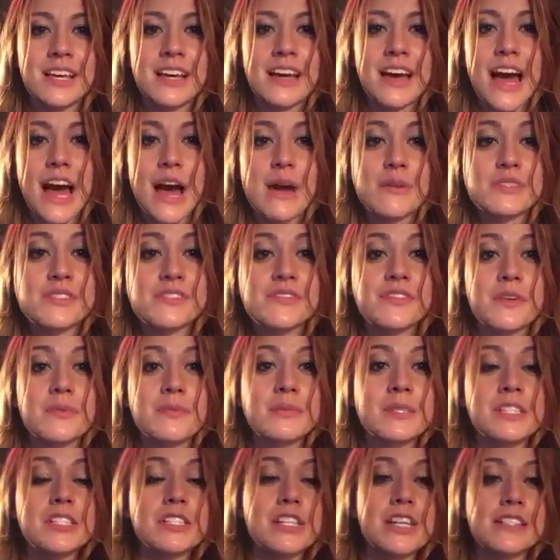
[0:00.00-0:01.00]
How was
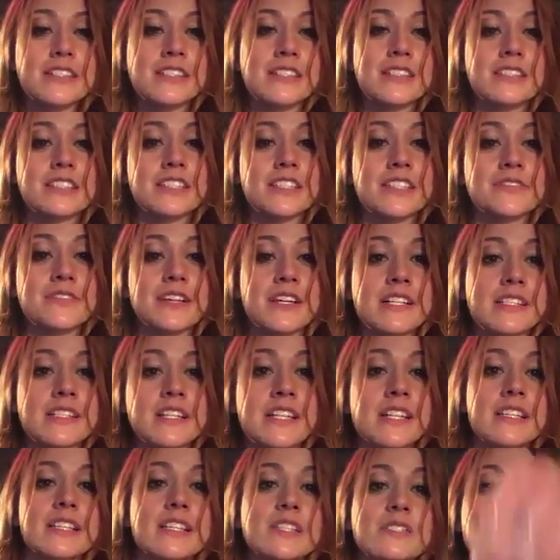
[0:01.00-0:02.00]
filming the Jason Clary fight
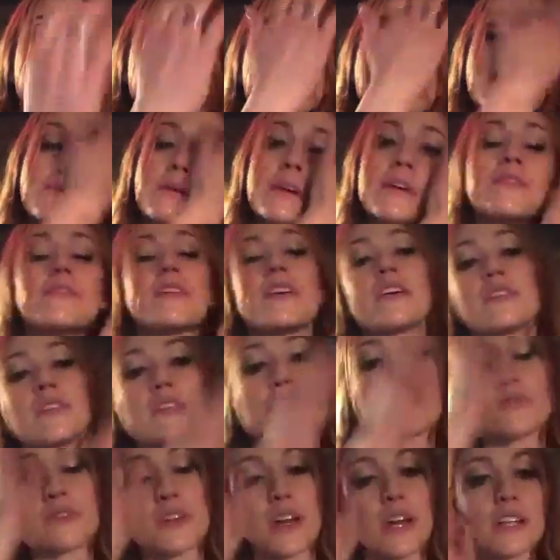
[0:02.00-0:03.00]
scene? This was one of my
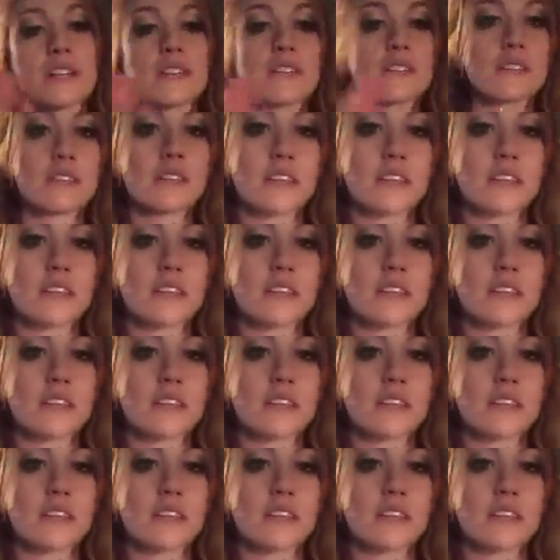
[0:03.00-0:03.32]
favorite fights